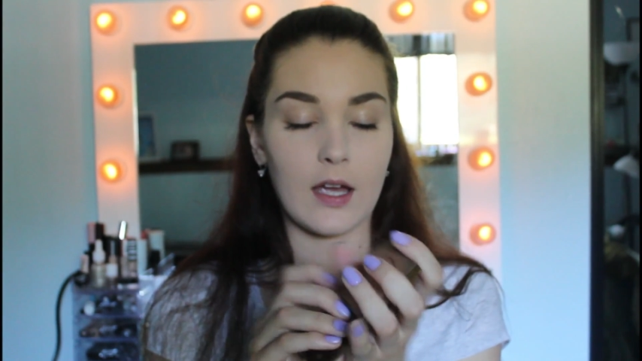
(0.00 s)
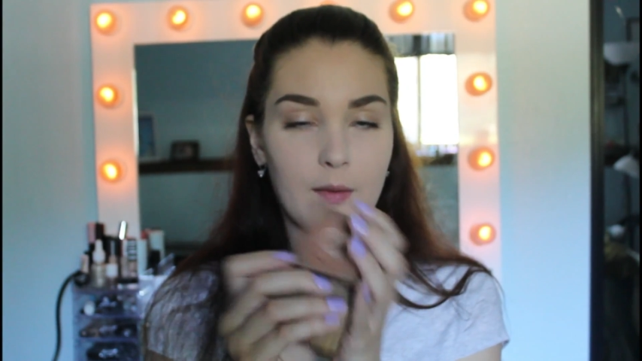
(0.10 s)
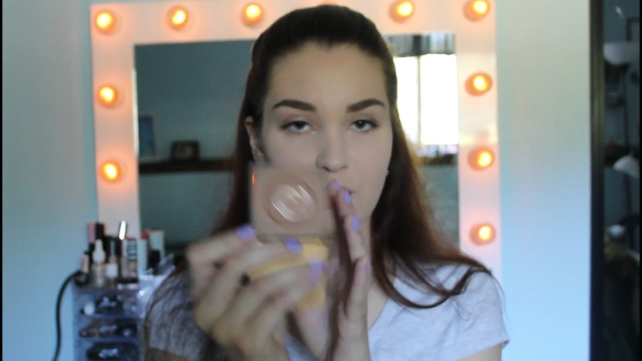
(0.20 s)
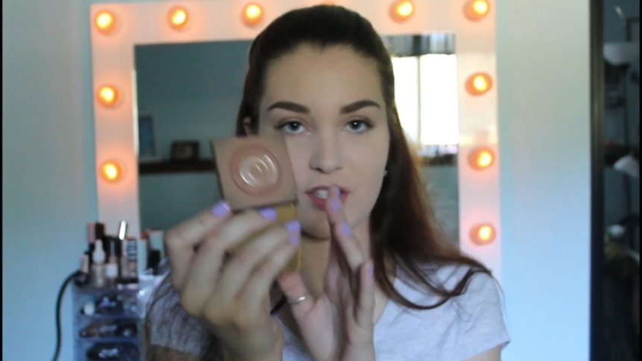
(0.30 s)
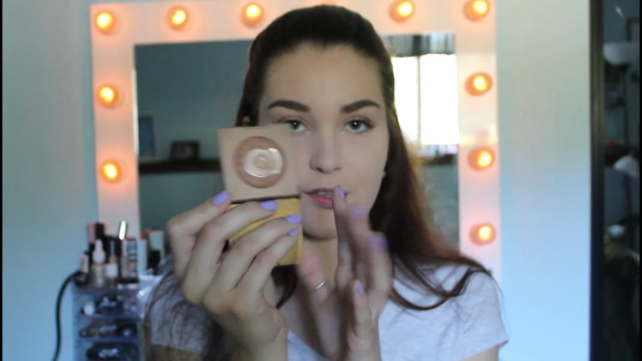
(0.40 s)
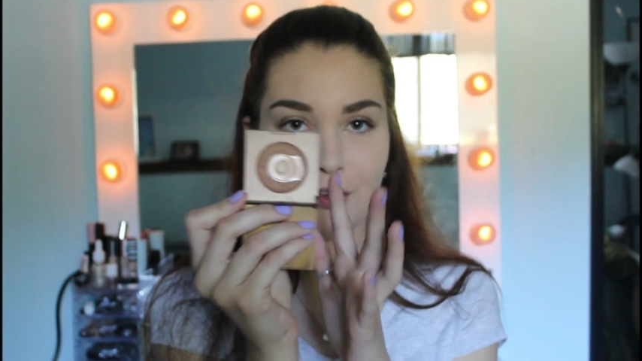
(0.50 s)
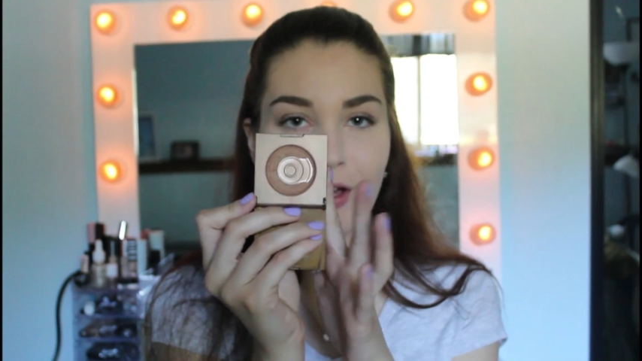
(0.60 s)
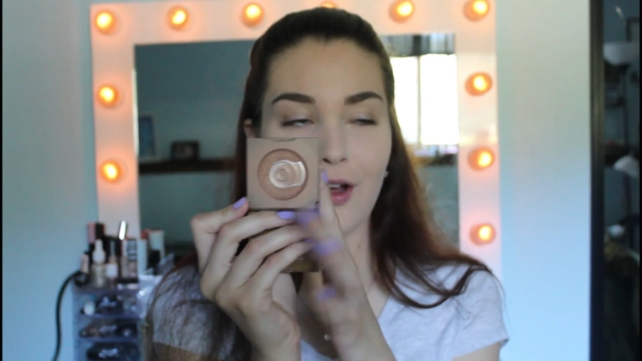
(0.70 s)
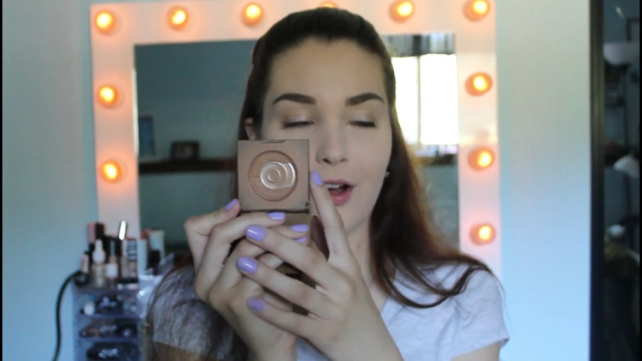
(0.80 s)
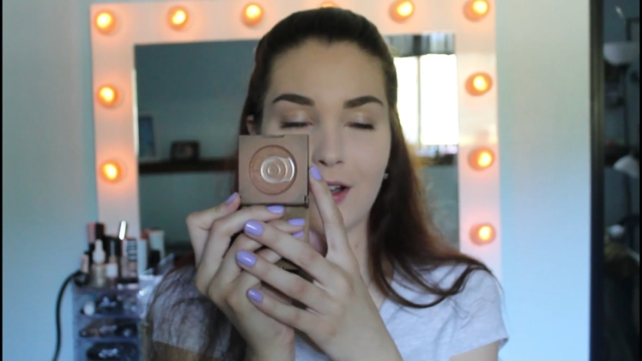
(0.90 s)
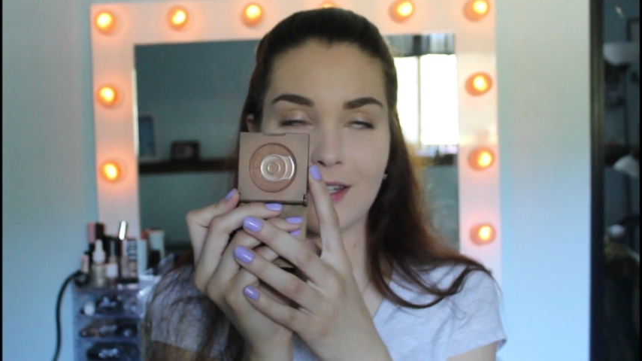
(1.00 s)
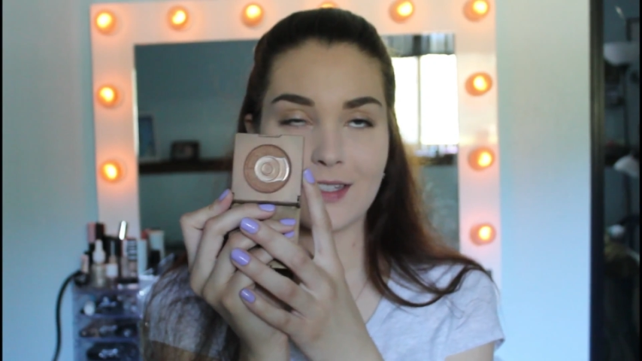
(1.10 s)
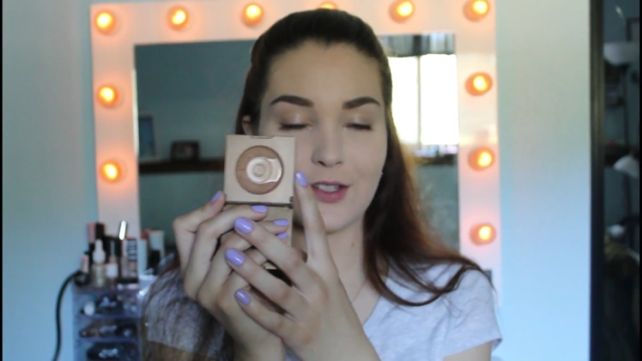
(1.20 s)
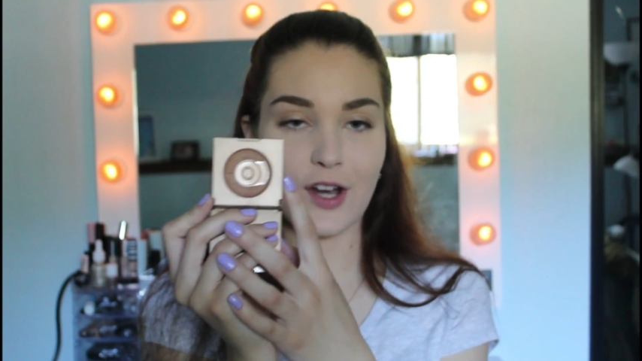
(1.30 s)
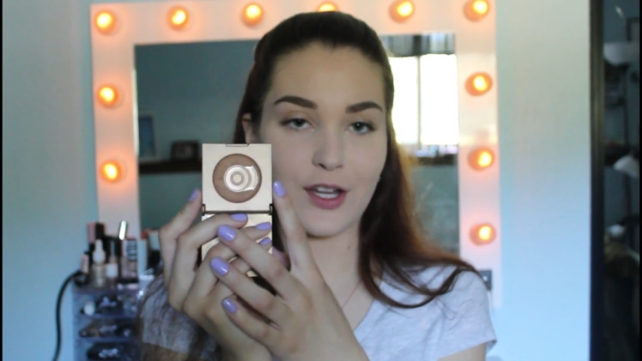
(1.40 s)
I'm just
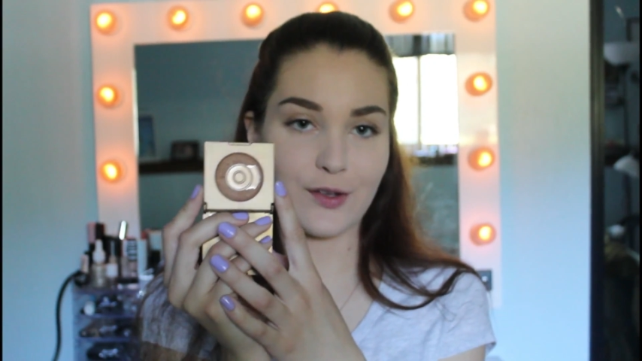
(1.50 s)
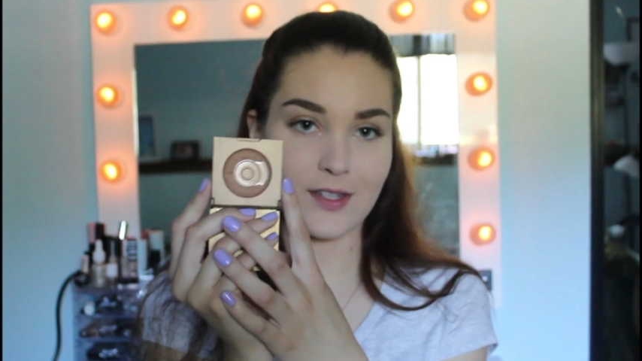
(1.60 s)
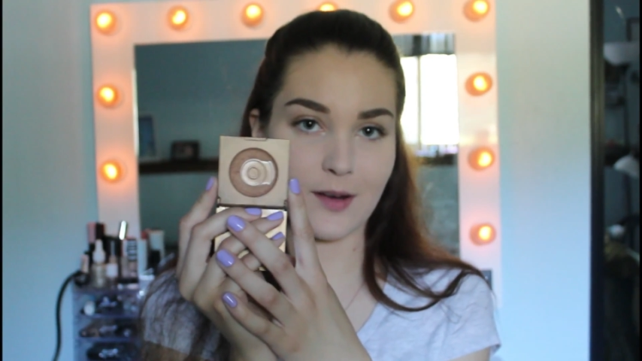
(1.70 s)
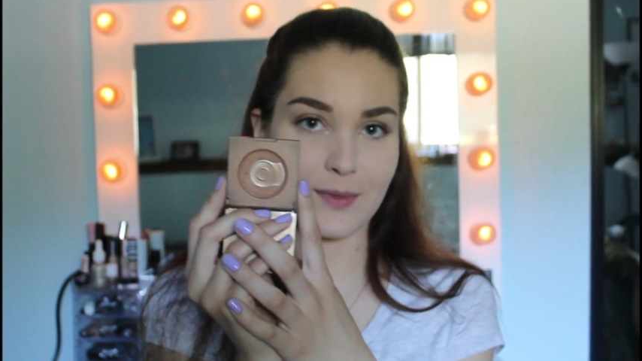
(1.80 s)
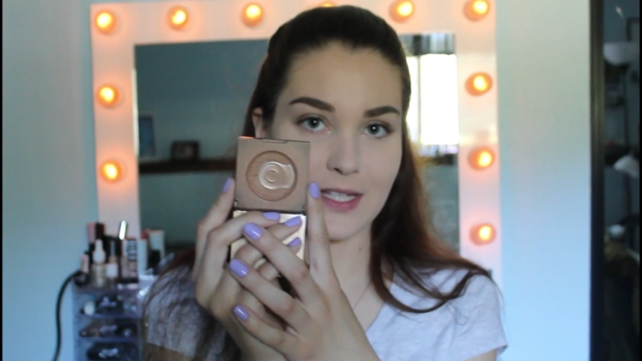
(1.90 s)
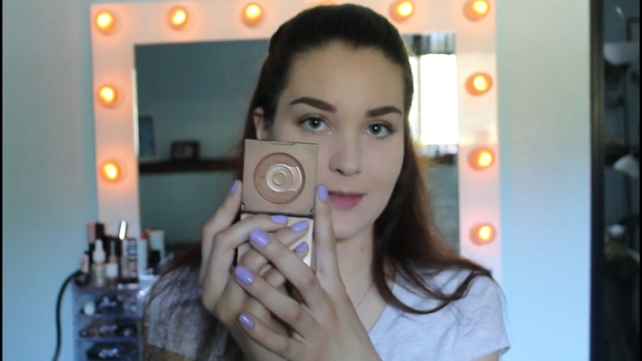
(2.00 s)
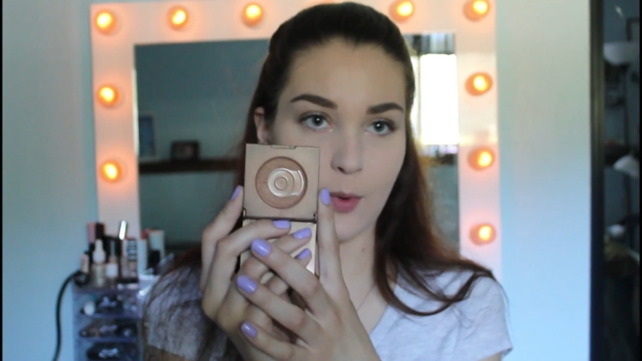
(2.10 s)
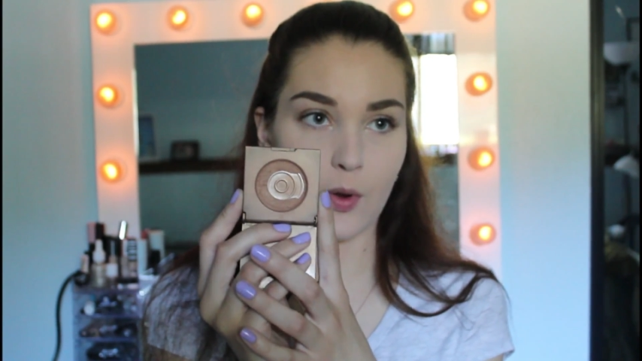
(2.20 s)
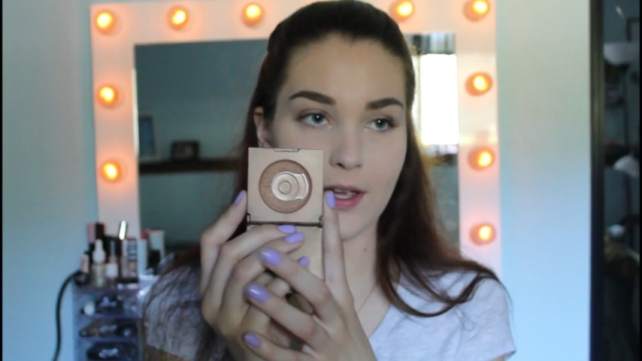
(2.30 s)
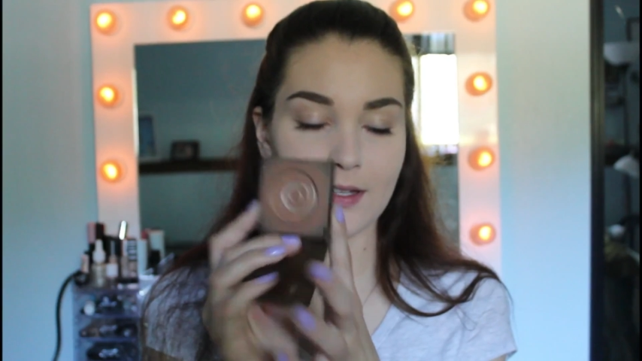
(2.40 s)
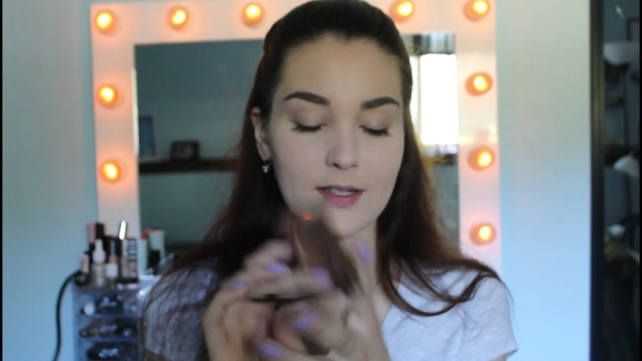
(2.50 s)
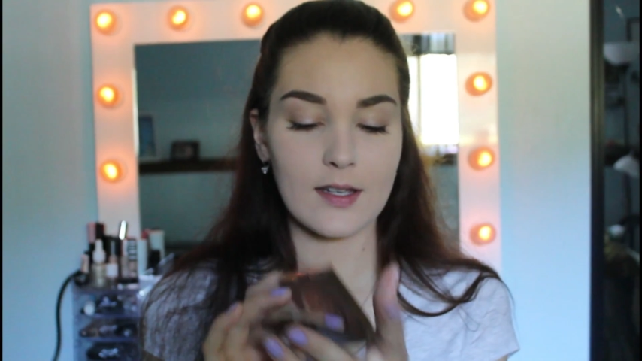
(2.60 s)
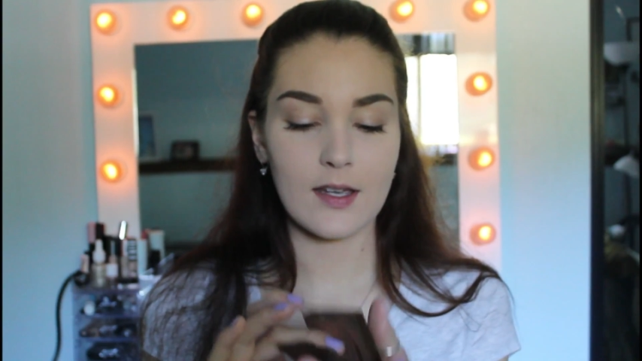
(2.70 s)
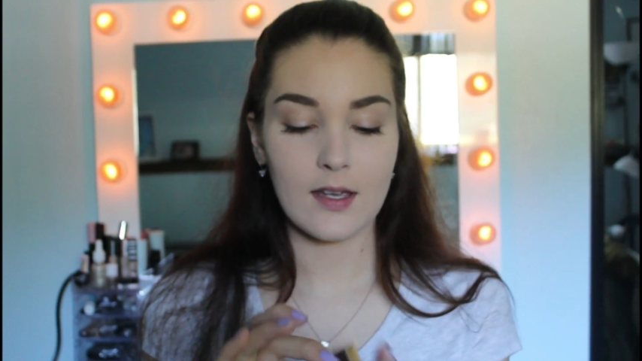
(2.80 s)
honestly trying to use it up at this point.